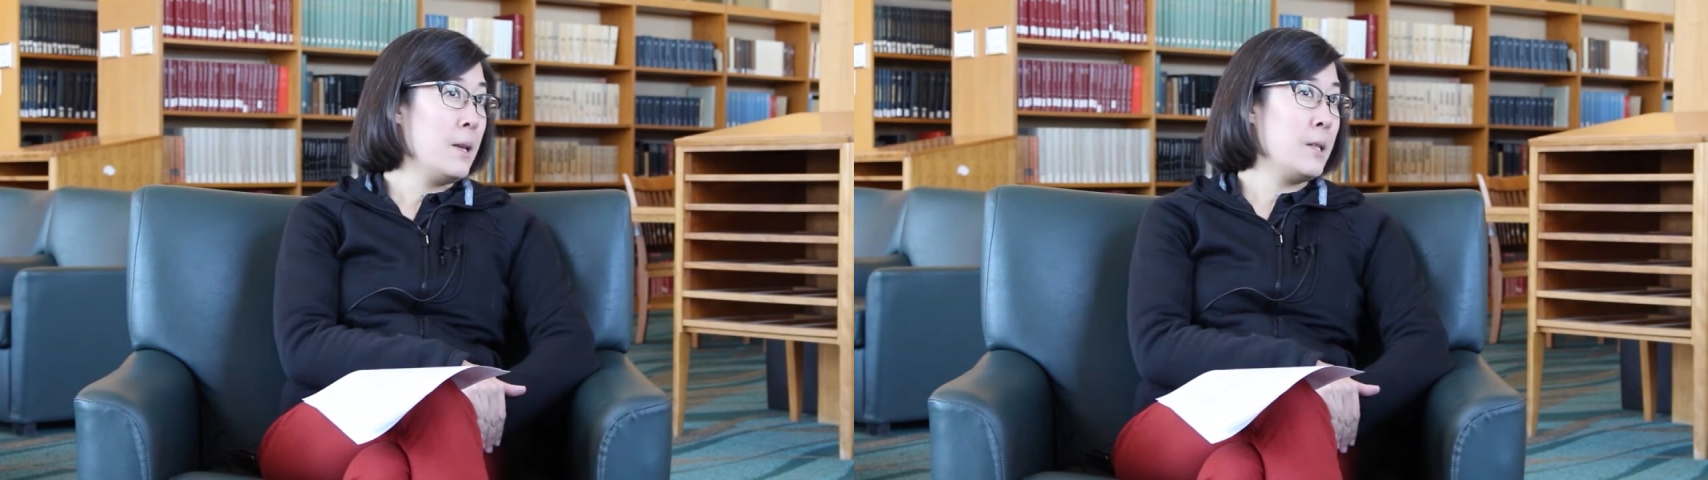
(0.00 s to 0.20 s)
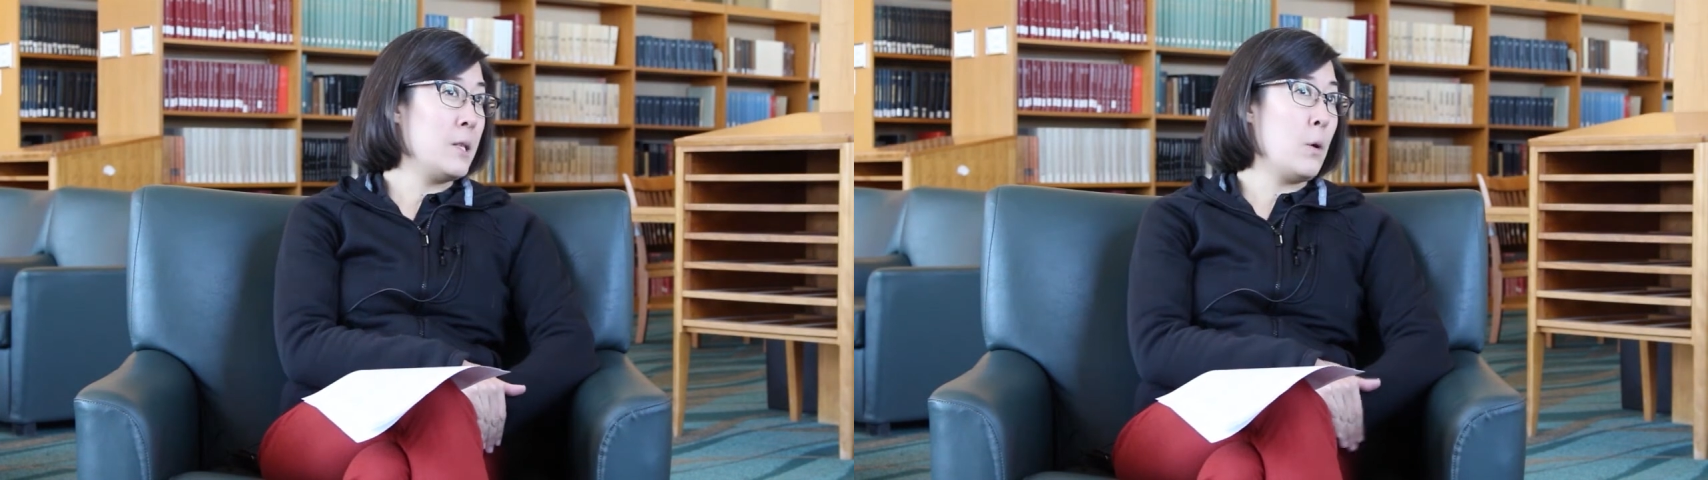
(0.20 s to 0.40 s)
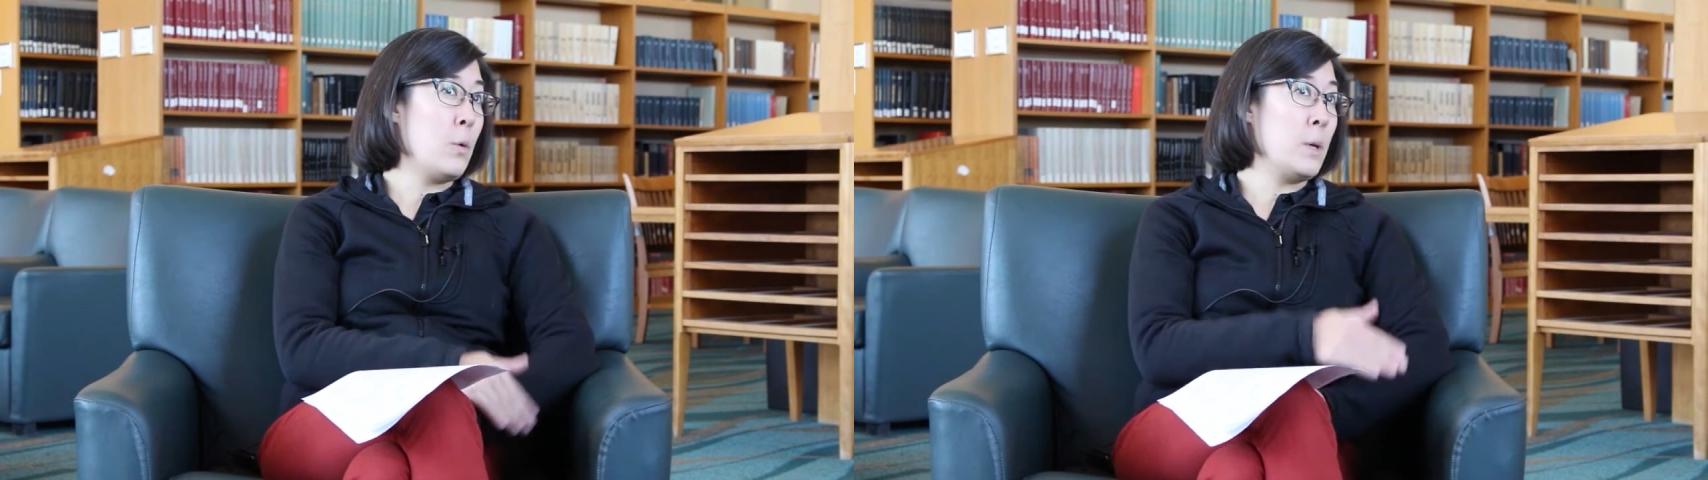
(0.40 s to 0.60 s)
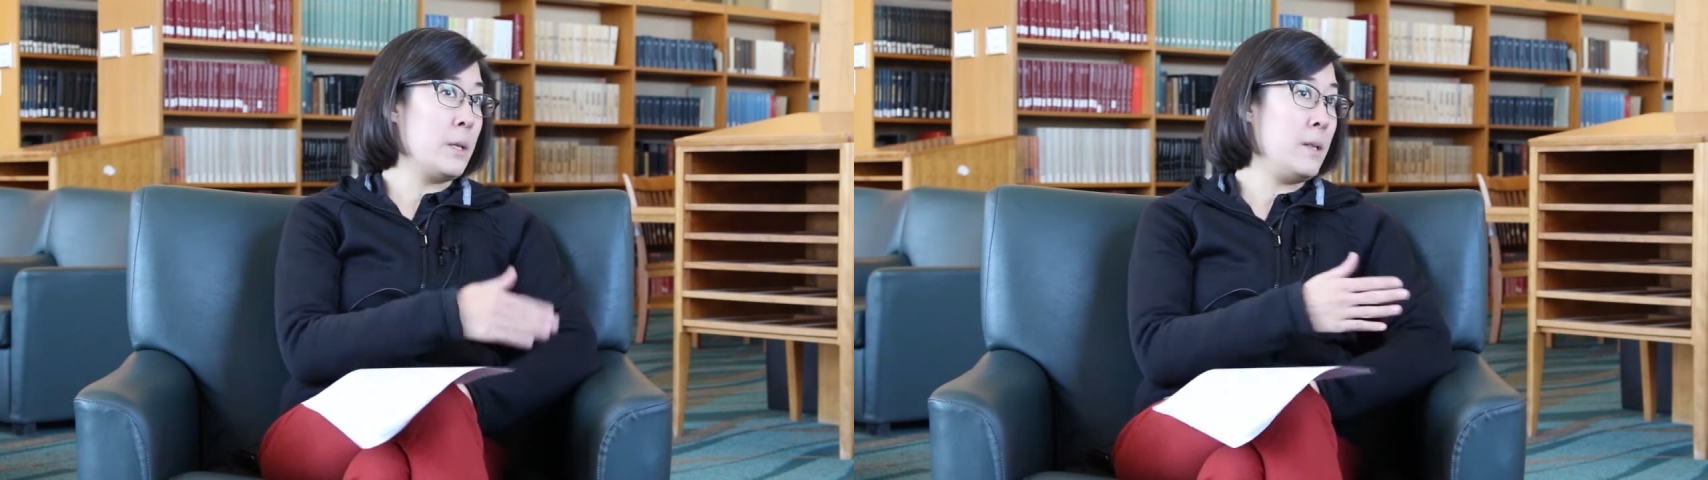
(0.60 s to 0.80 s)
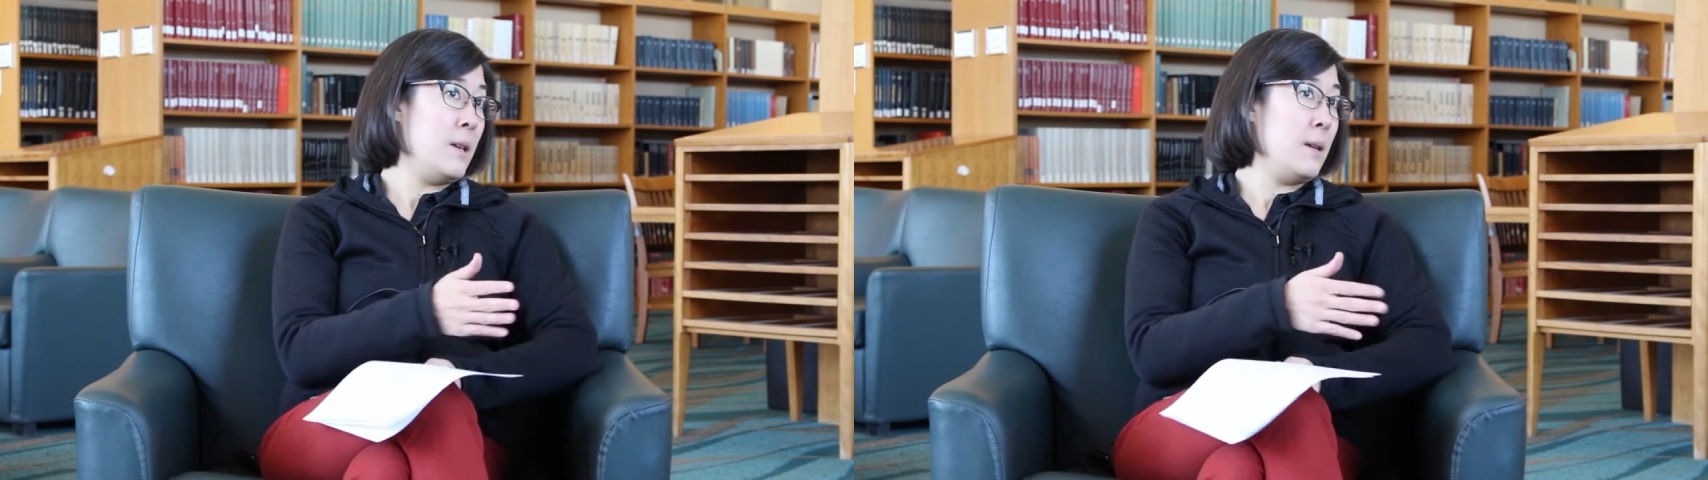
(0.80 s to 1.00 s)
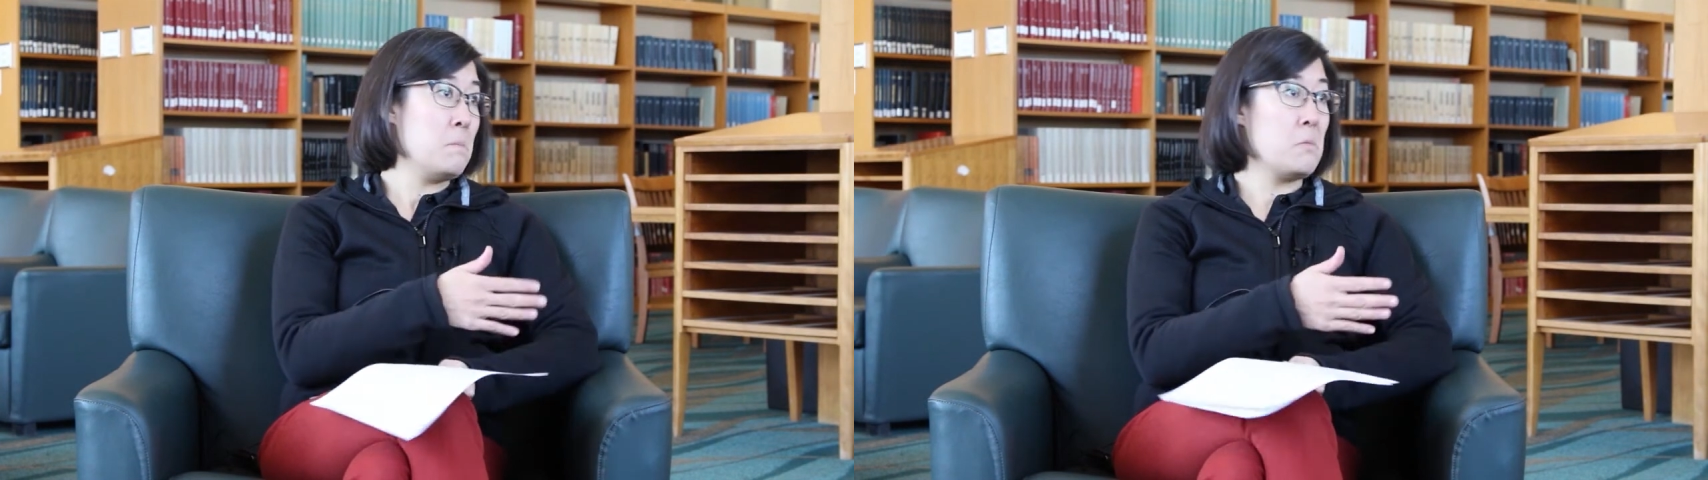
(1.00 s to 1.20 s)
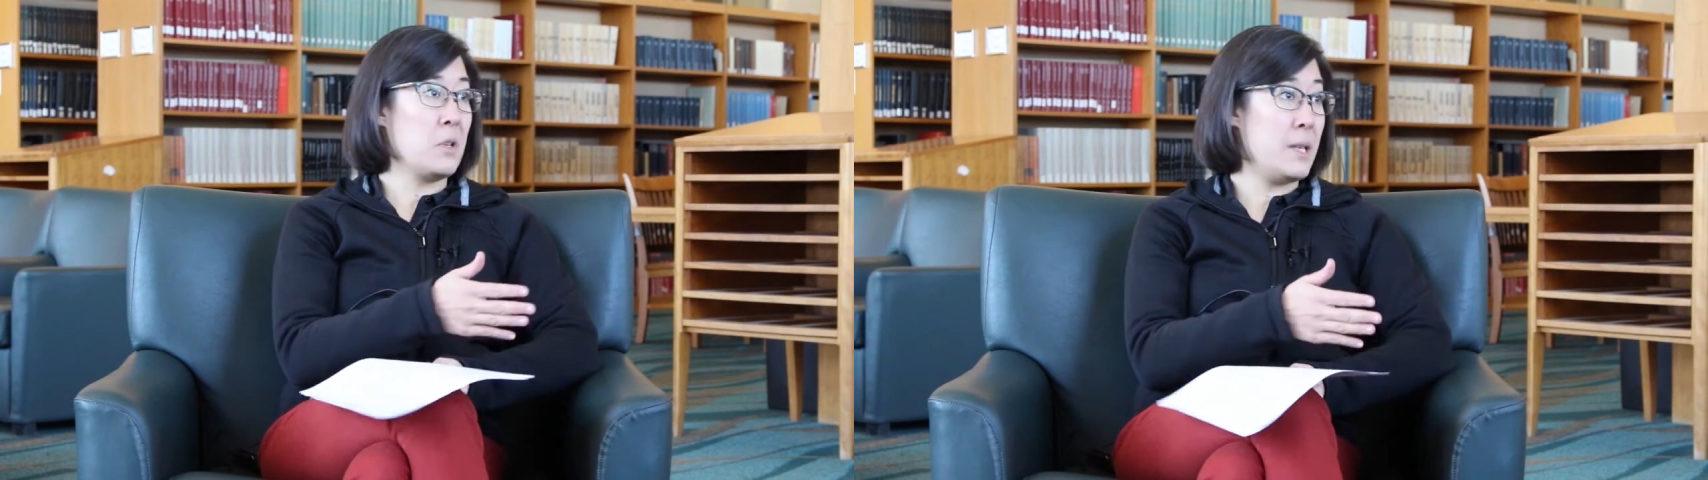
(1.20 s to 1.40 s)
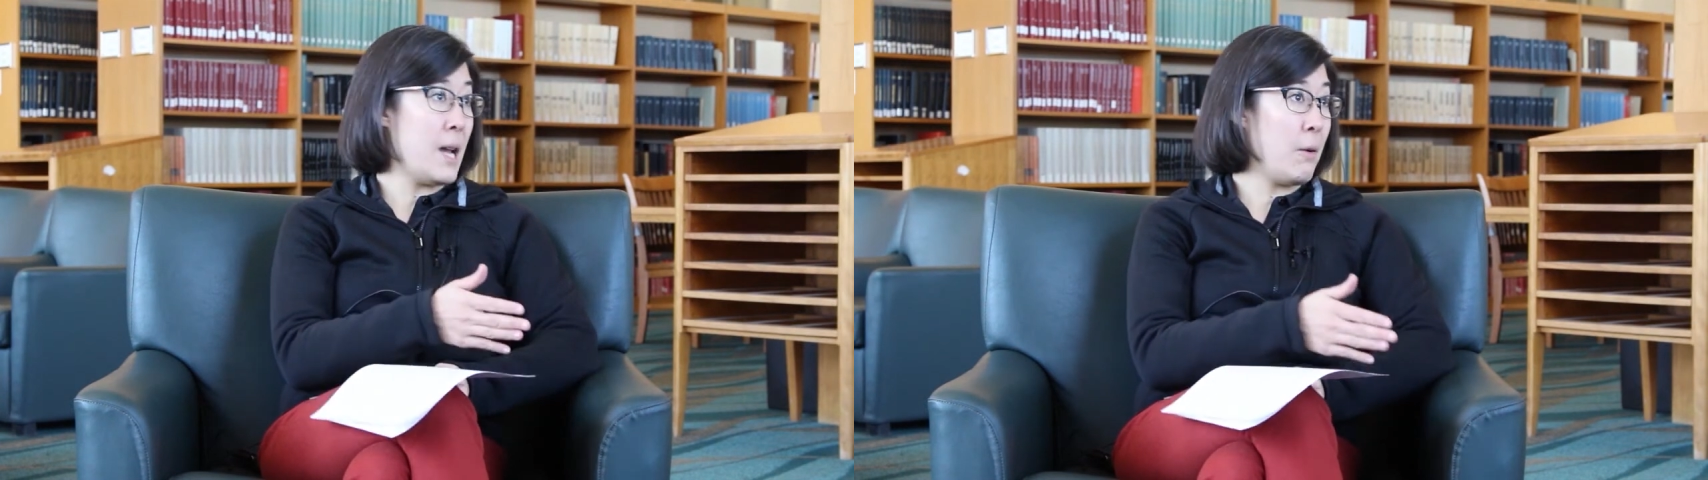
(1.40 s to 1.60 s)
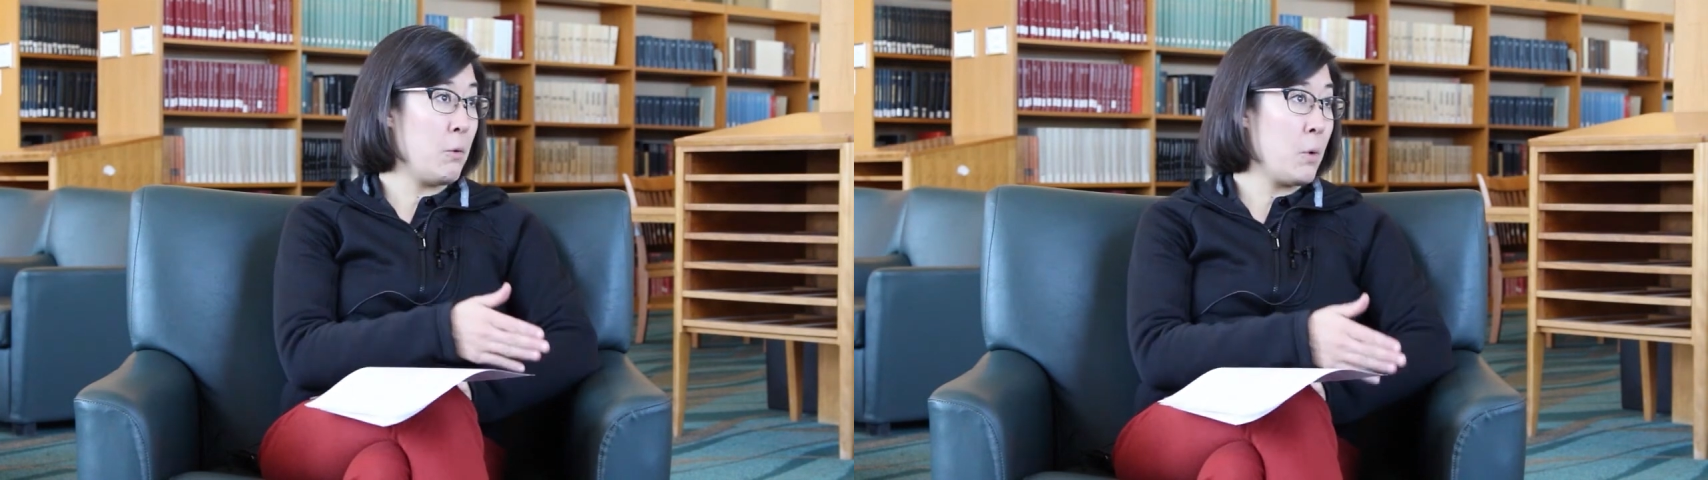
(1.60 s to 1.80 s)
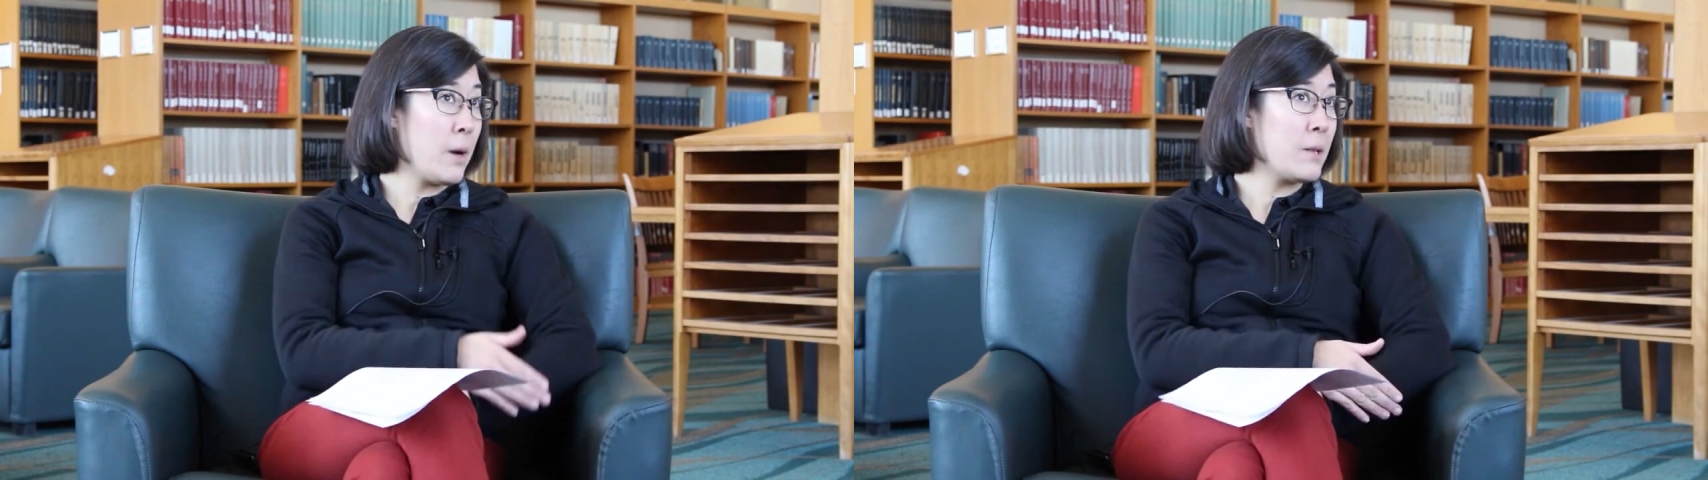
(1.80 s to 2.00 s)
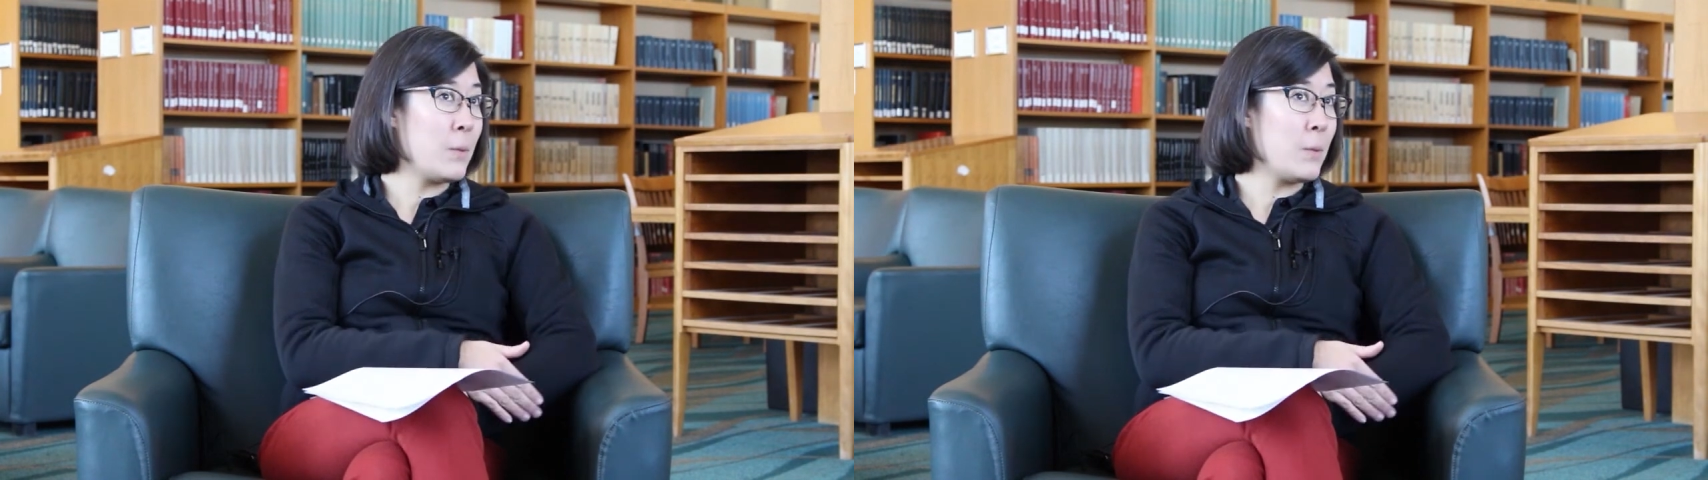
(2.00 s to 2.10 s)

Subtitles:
So we'll see how it works.